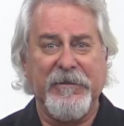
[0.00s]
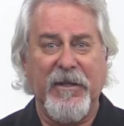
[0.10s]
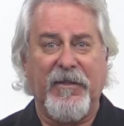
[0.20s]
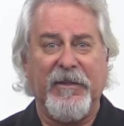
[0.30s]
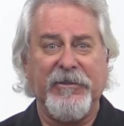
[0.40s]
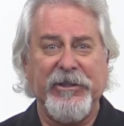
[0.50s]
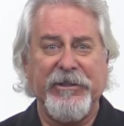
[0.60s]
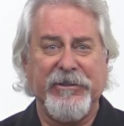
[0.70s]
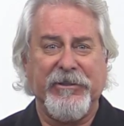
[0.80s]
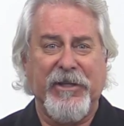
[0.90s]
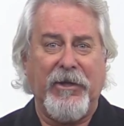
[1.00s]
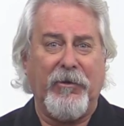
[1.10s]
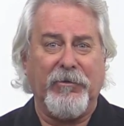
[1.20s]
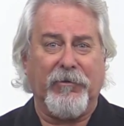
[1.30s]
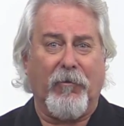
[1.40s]
is that the cheeses they
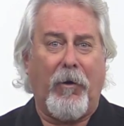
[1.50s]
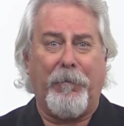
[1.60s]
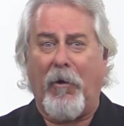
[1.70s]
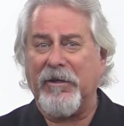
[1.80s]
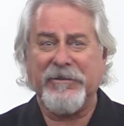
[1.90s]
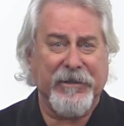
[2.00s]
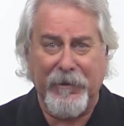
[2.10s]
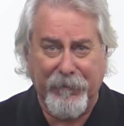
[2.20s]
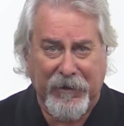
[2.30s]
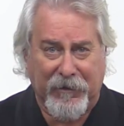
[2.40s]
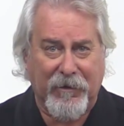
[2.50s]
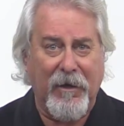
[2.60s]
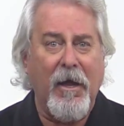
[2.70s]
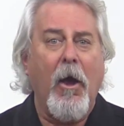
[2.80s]
use are all part skim milk.